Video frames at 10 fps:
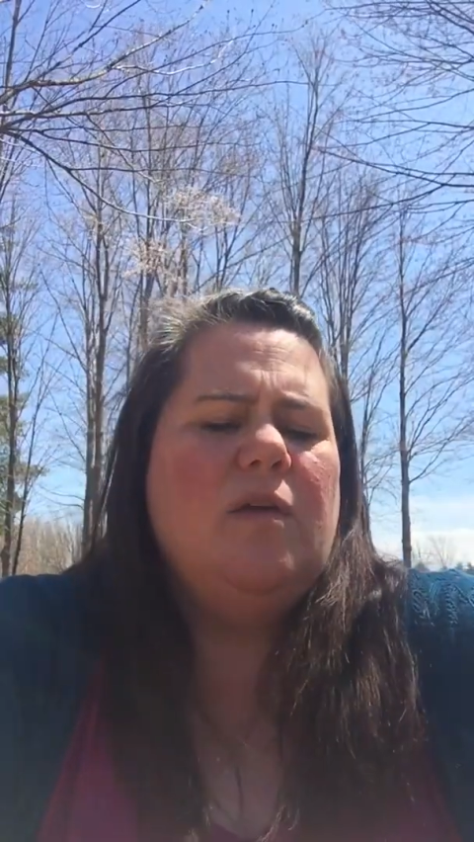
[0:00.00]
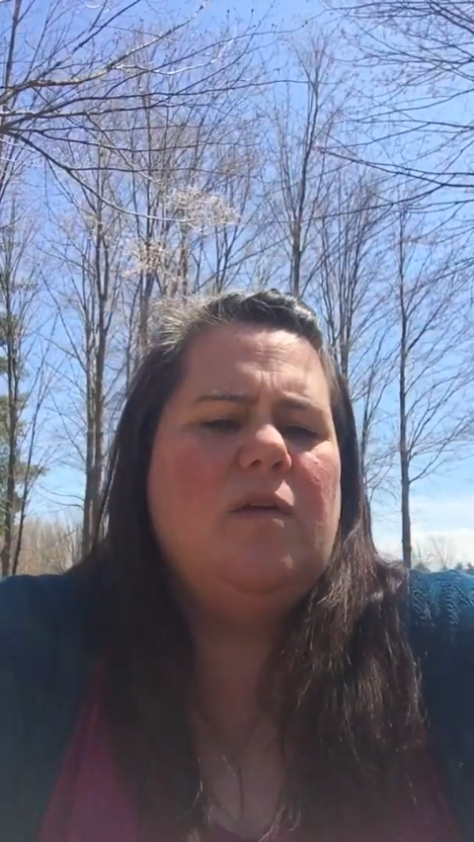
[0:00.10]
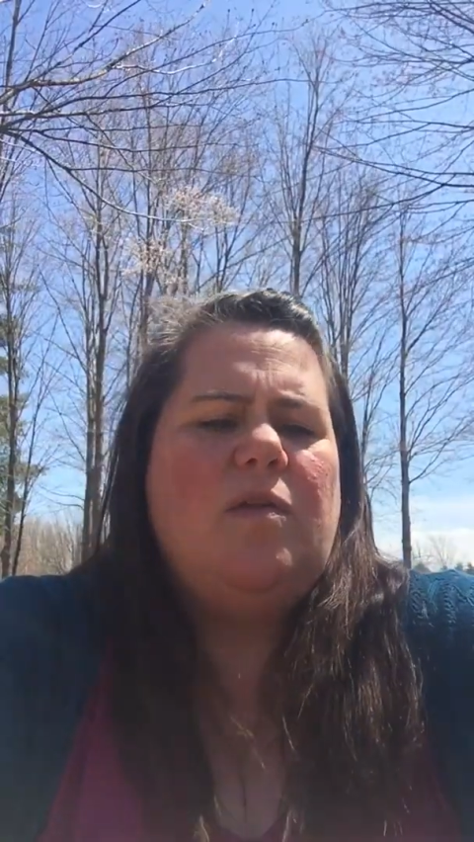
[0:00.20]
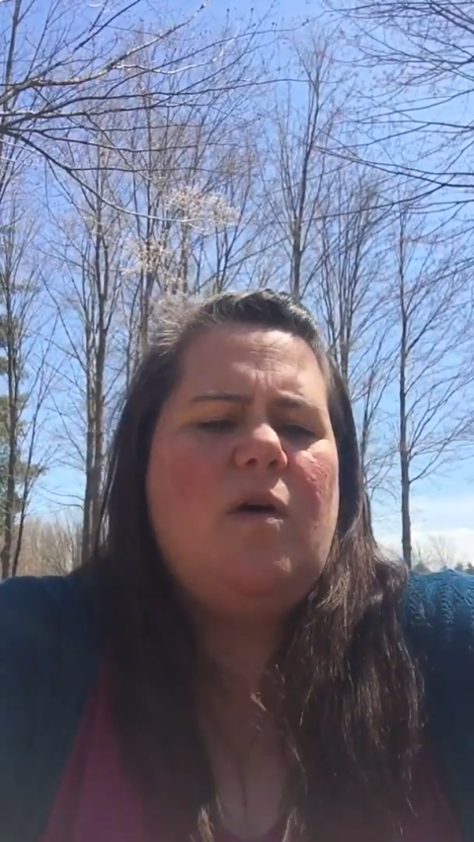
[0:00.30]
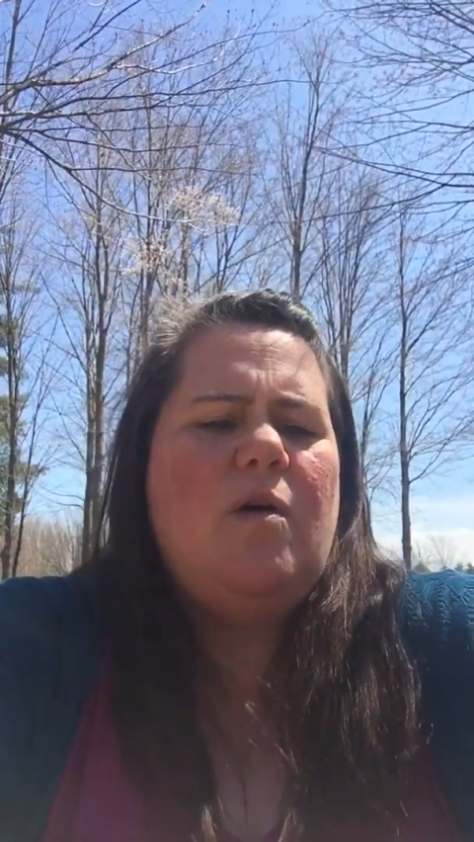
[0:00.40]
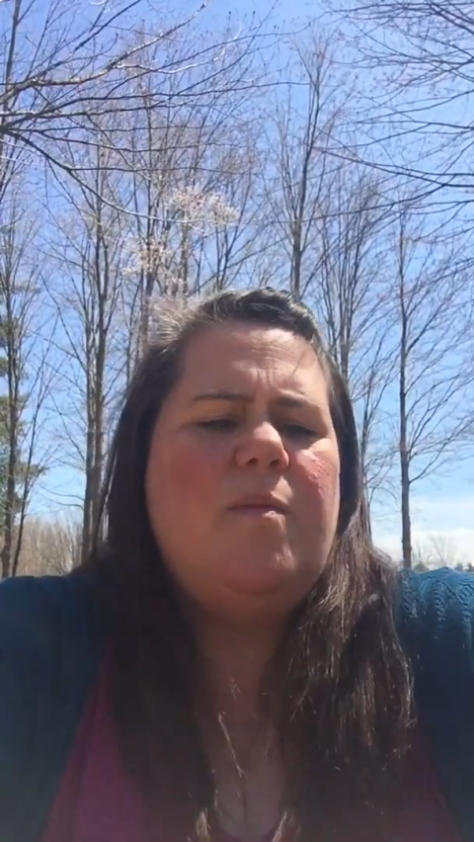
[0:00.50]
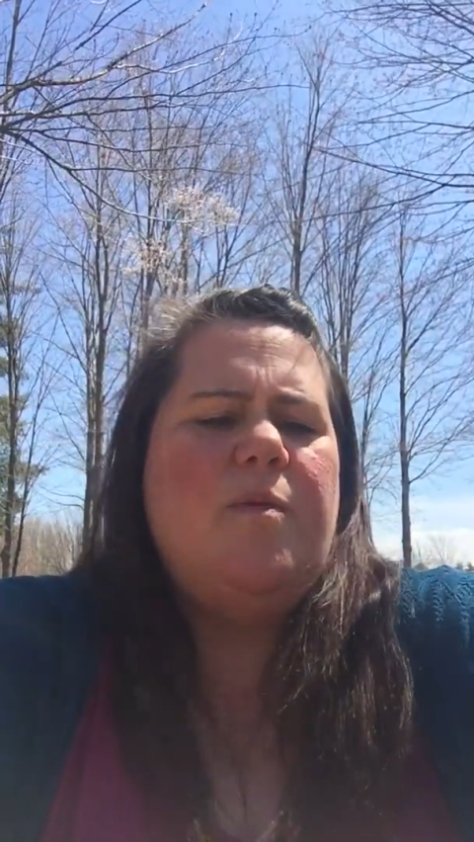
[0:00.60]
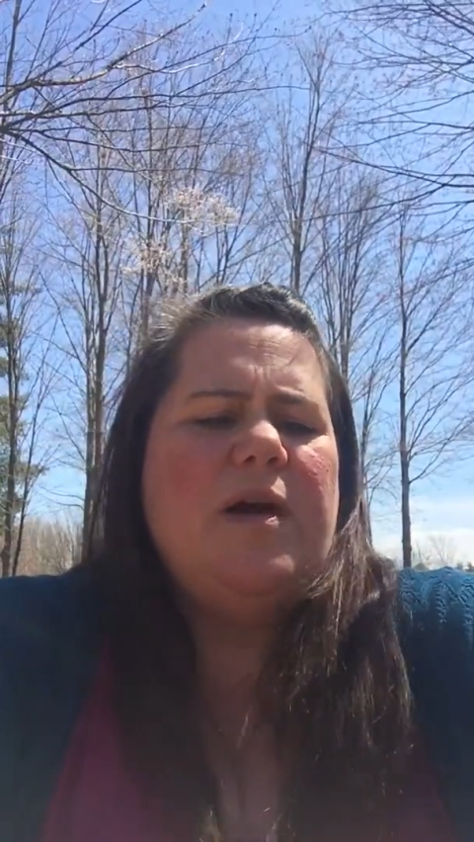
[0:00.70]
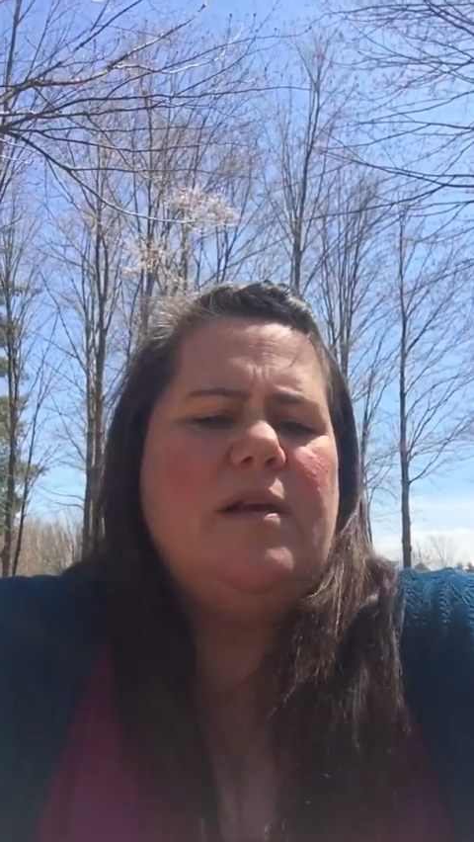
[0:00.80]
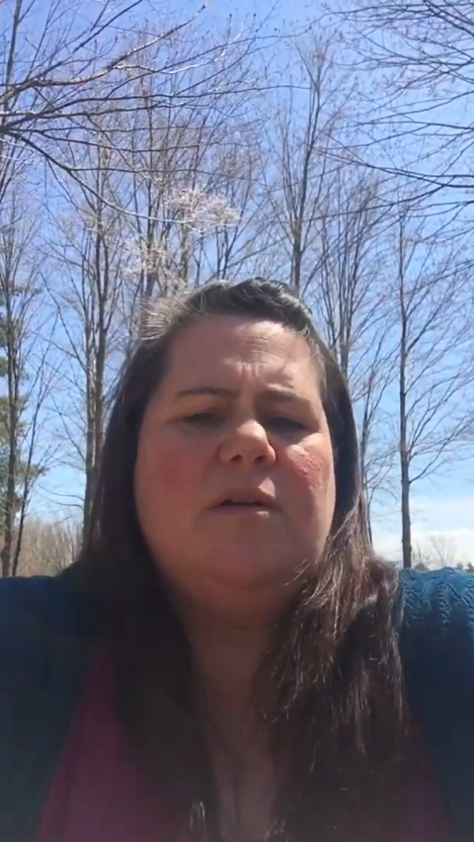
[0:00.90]
So,
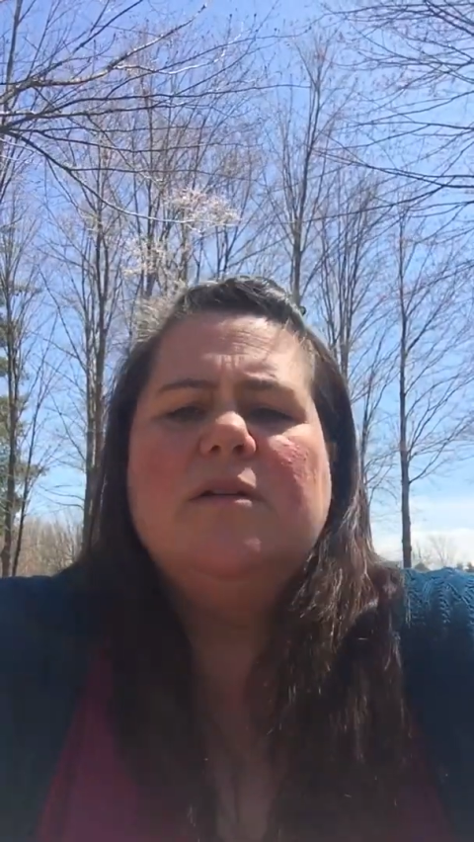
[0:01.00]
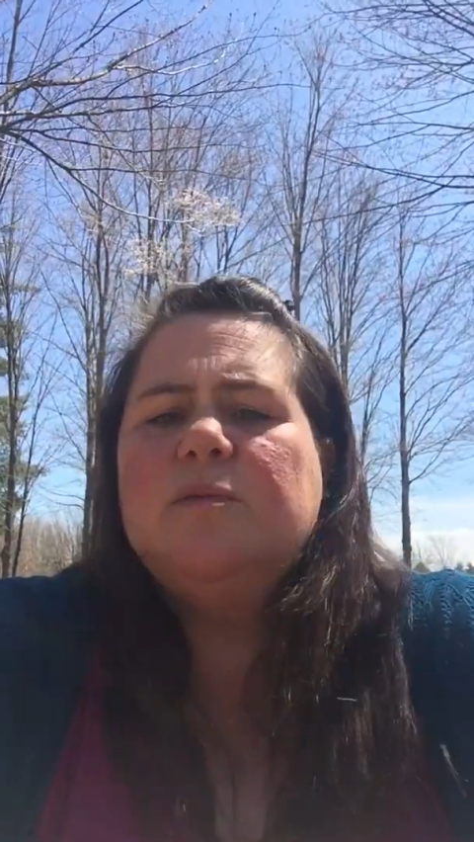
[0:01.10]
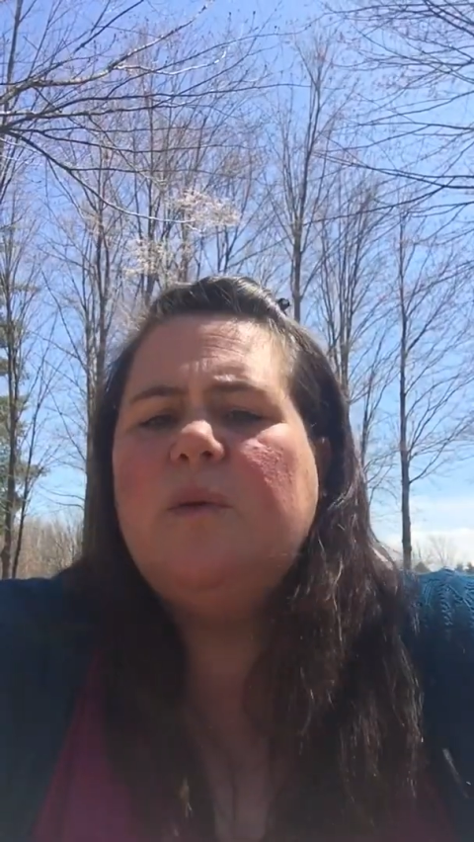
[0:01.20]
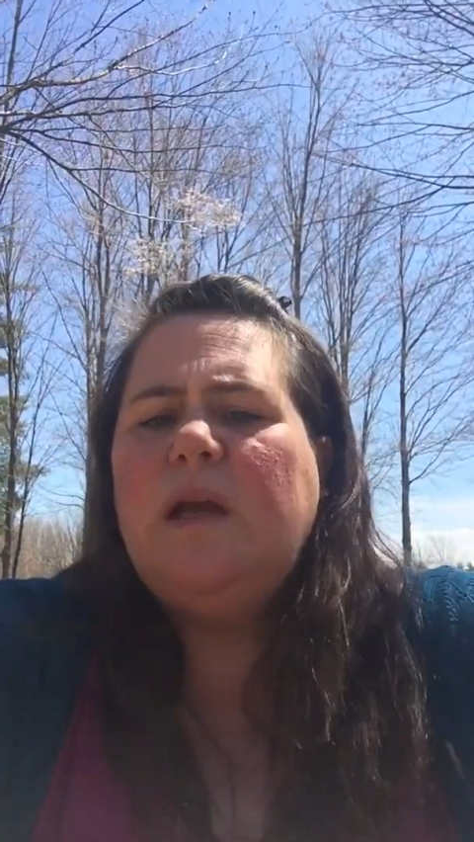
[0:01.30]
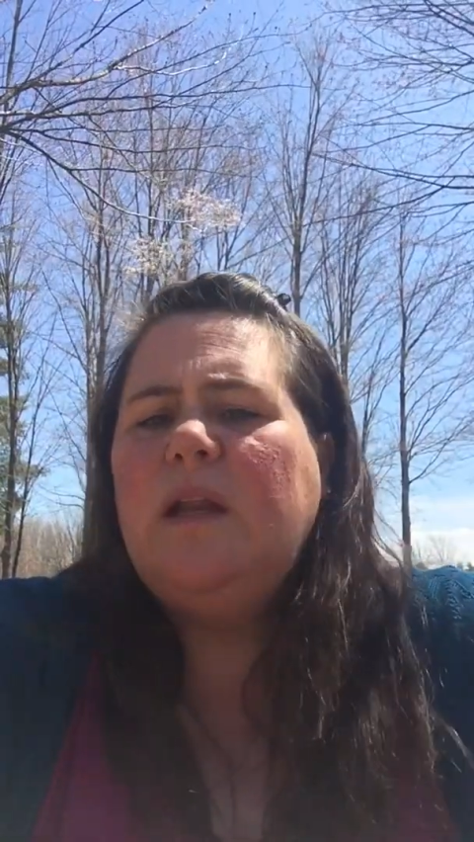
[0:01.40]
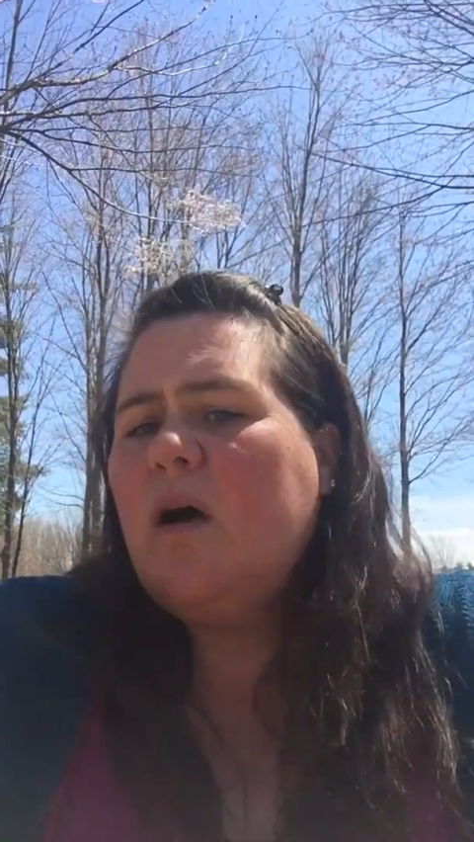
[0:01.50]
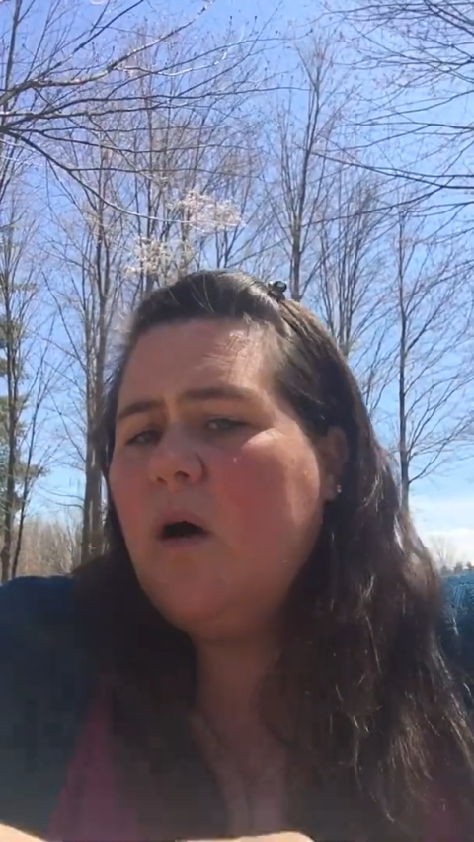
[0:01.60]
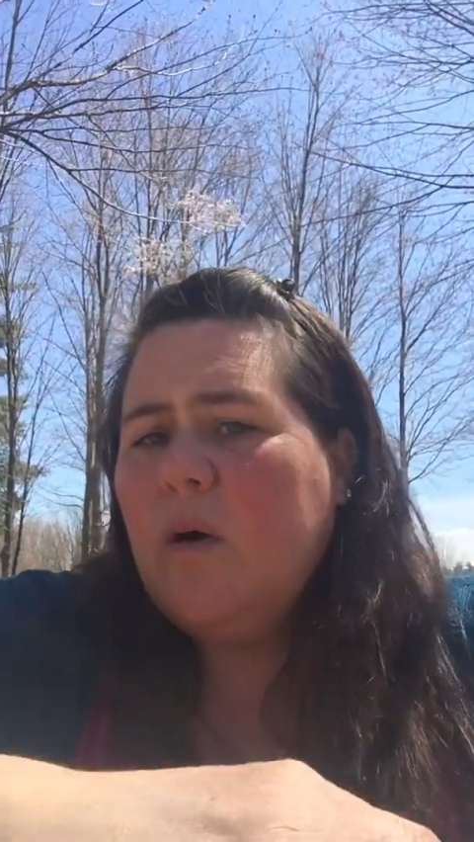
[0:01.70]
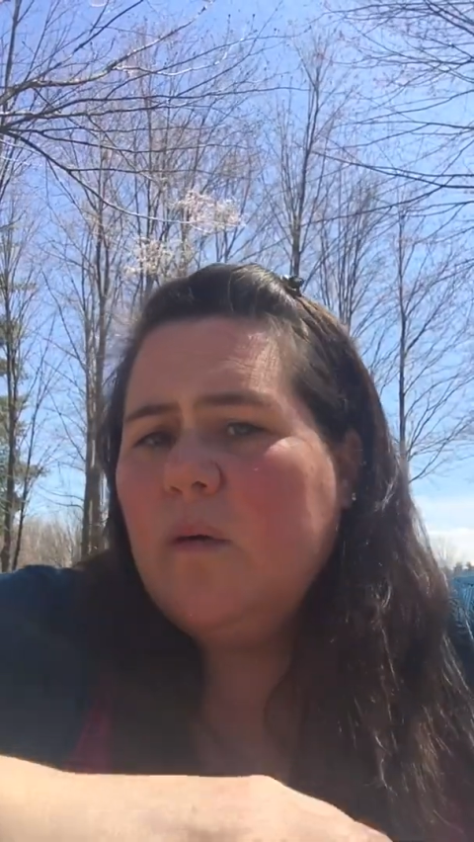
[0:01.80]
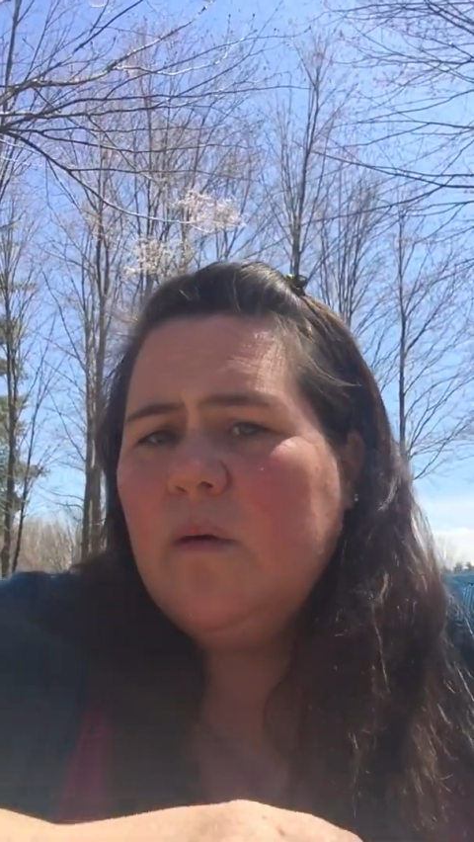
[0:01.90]
boys and girls, we
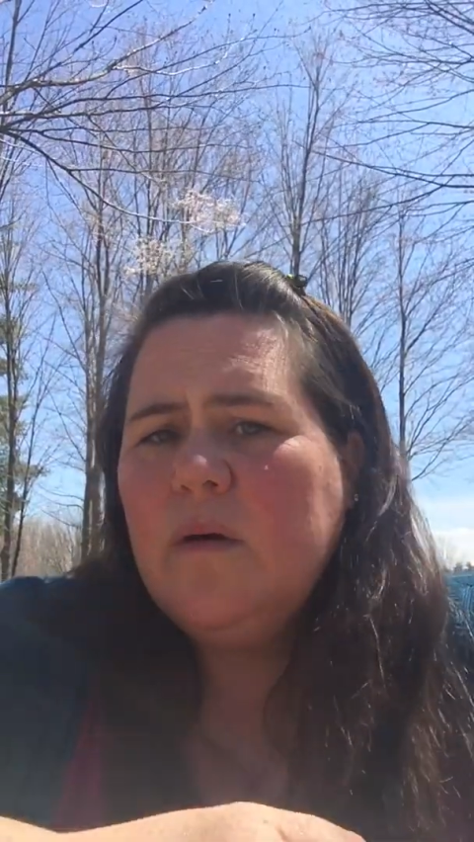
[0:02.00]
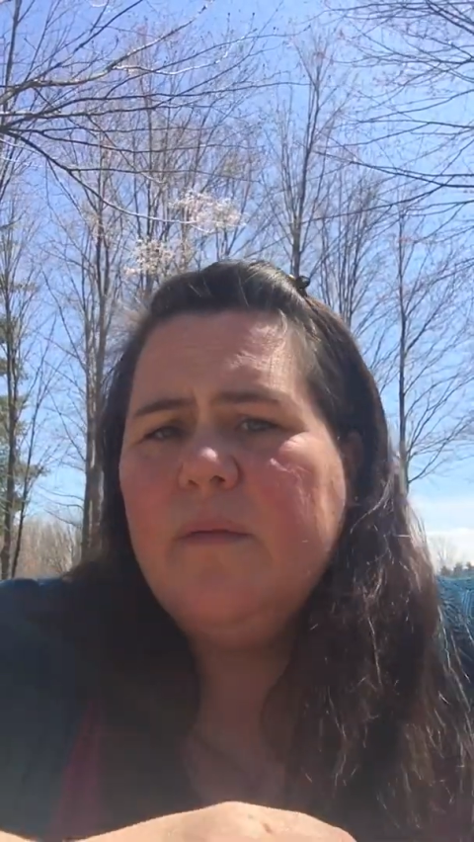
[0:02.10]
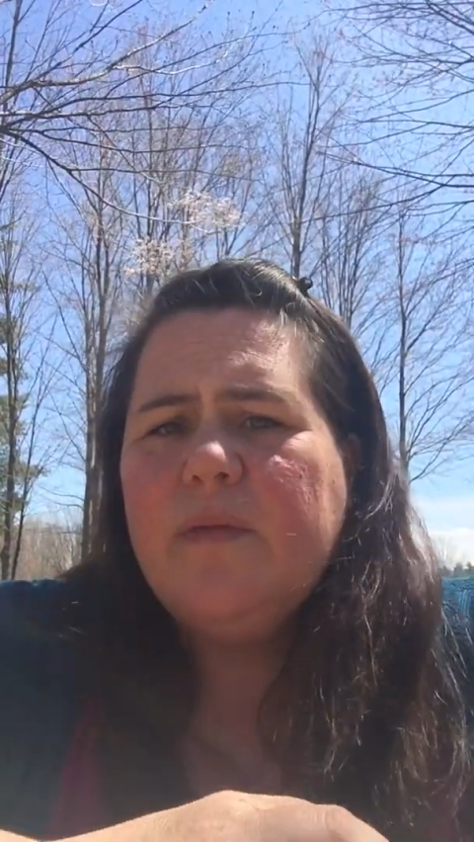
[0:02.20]
know